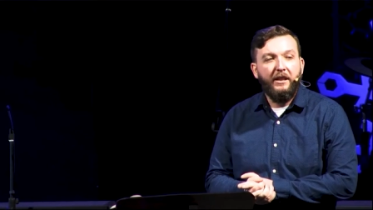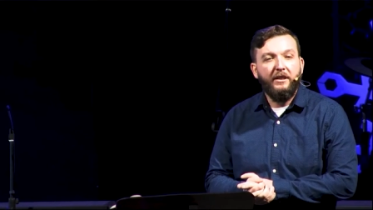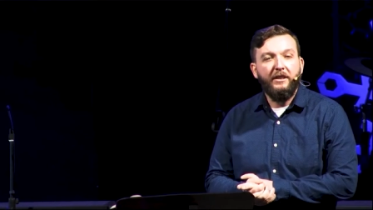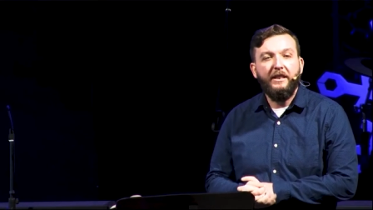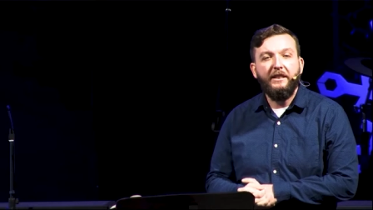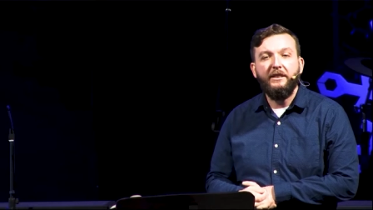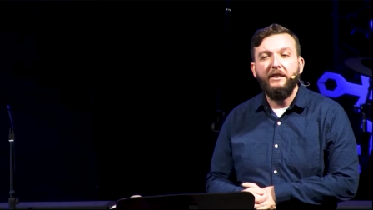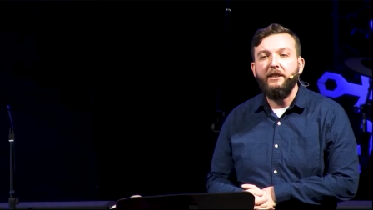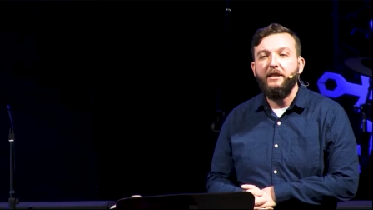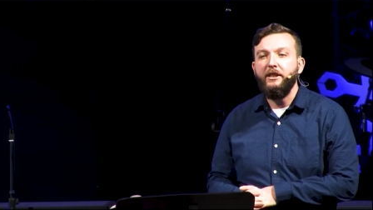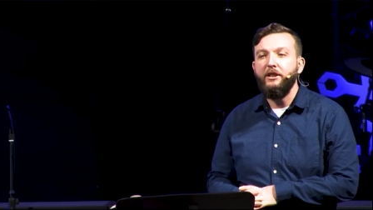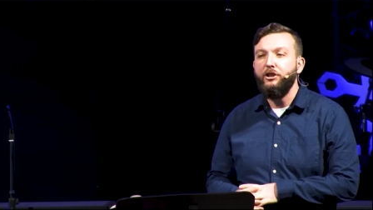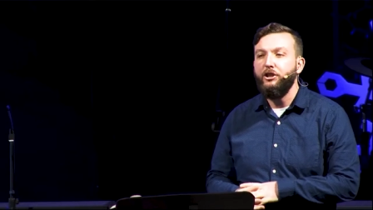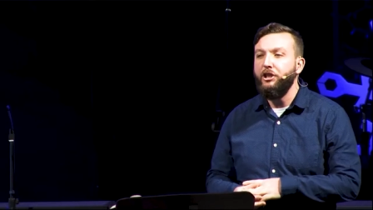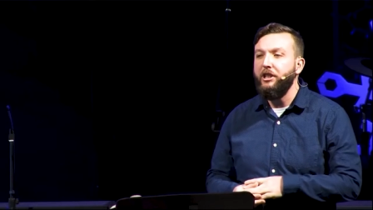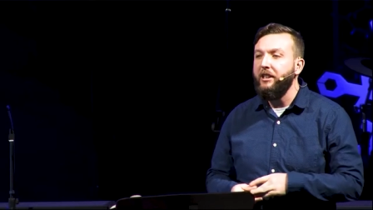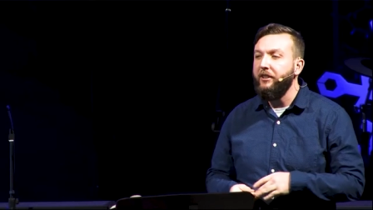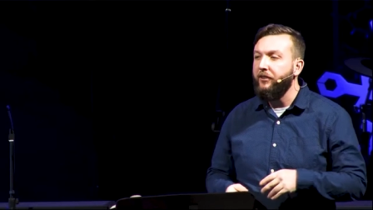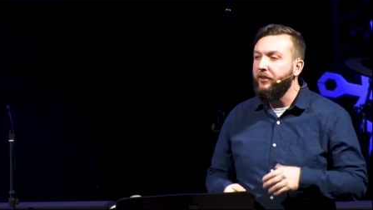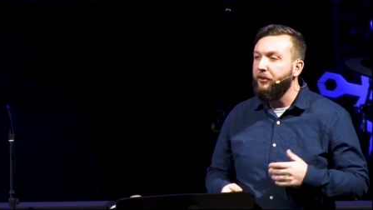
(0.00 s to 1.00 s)
listen to
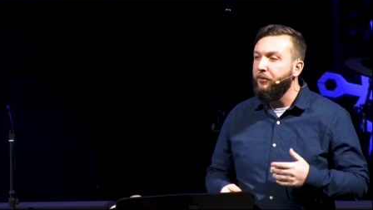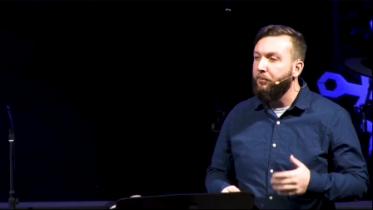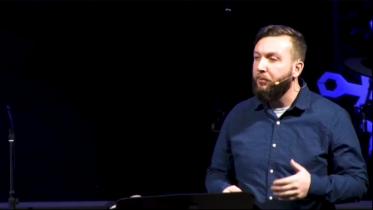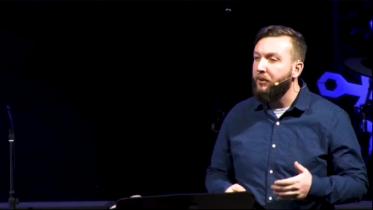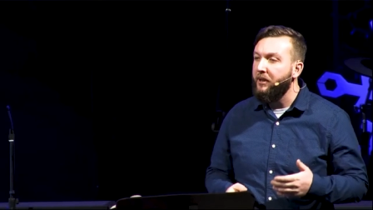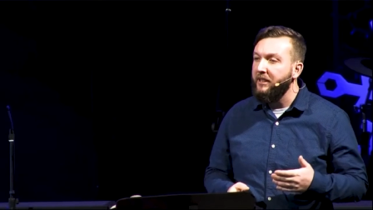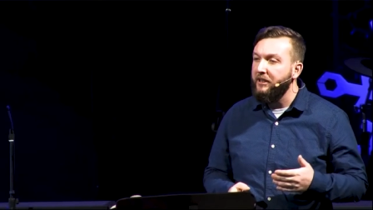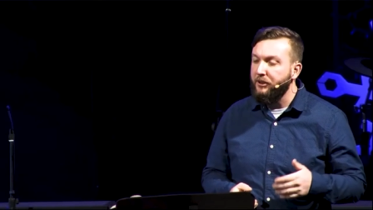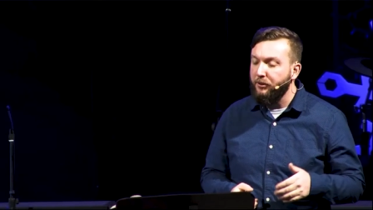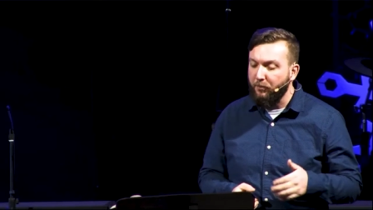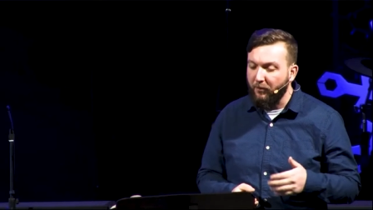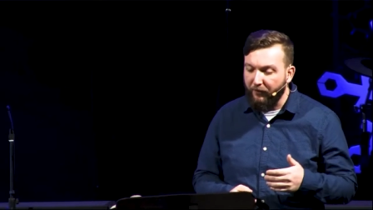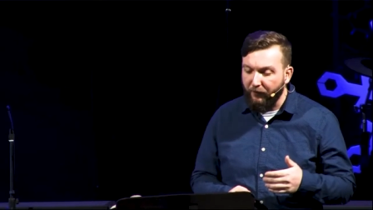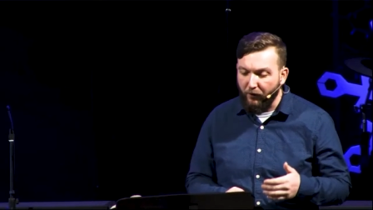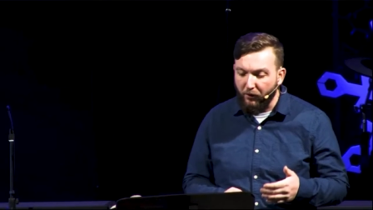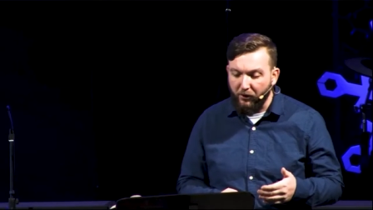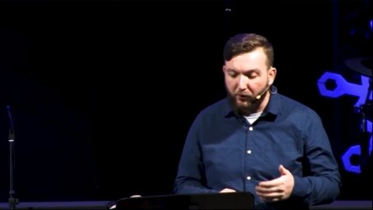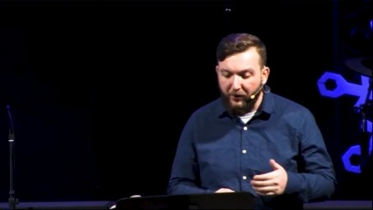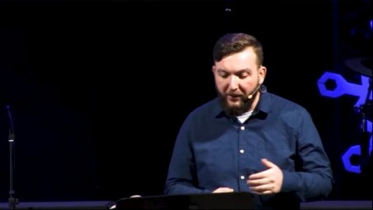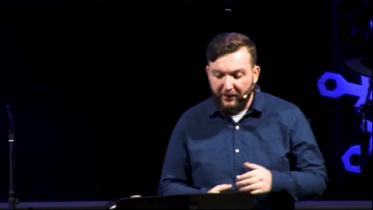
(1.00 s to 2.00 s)
Jesus preach
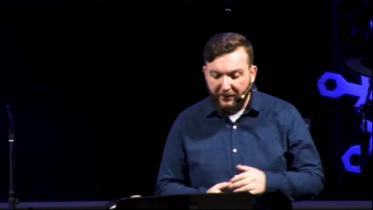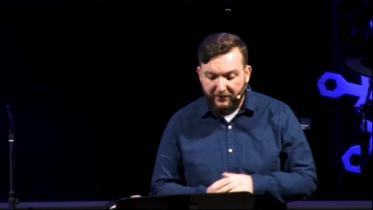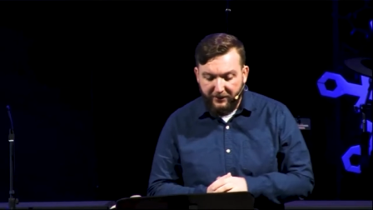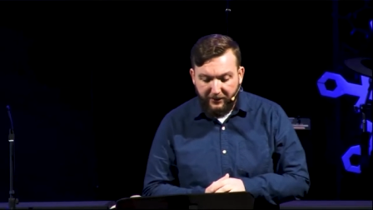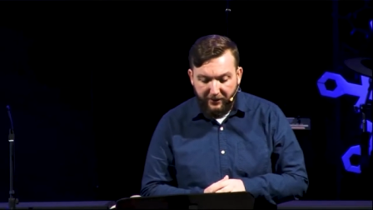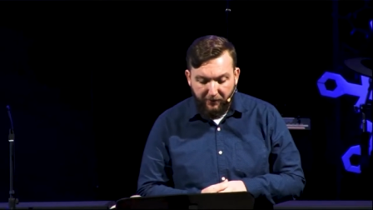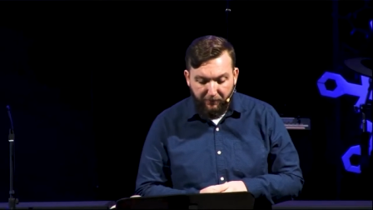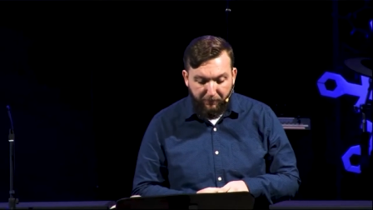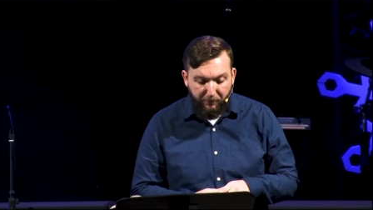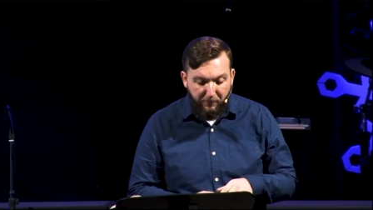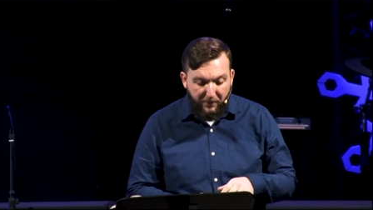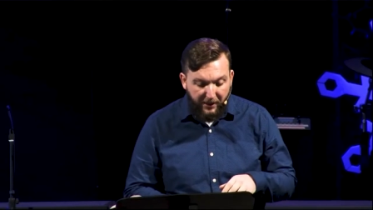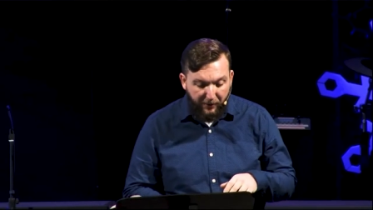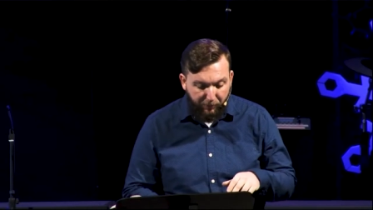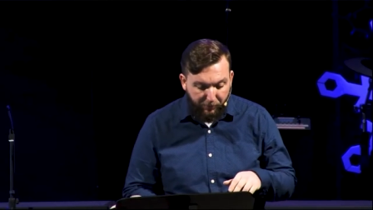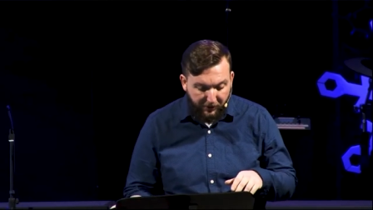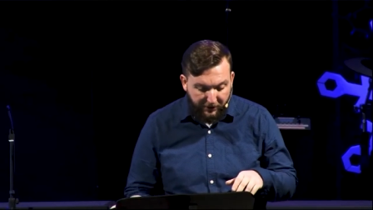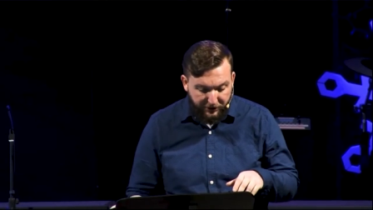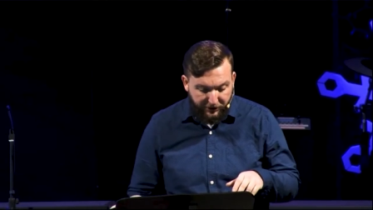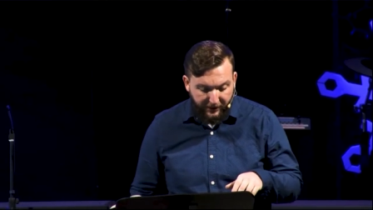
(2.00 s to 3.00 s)
before we listen to me
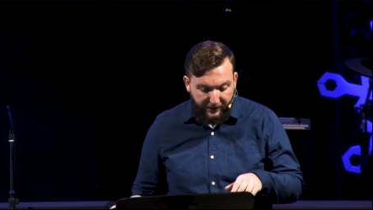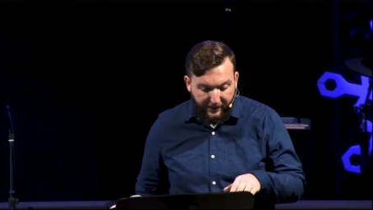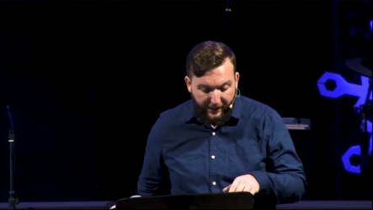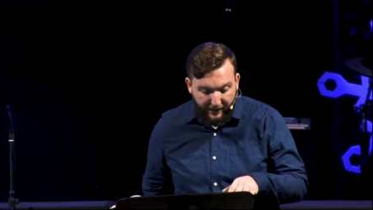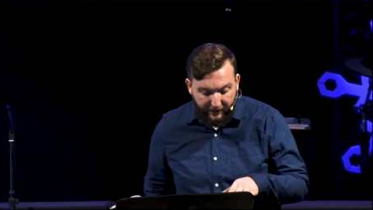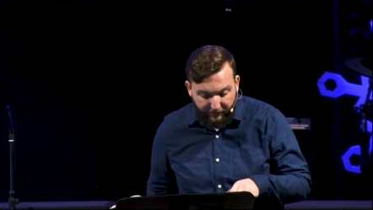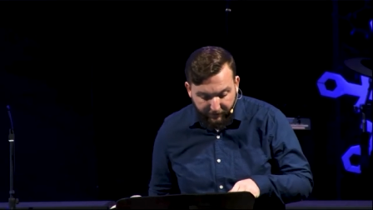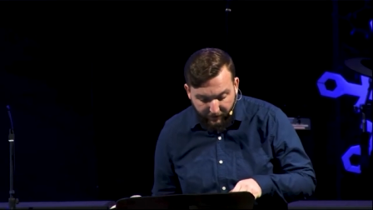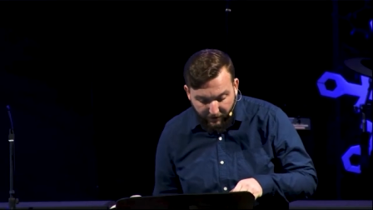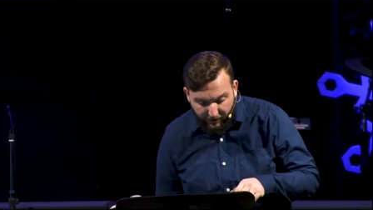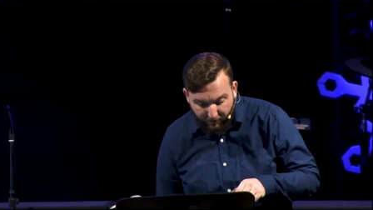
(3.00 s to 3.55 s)
preach, I guess.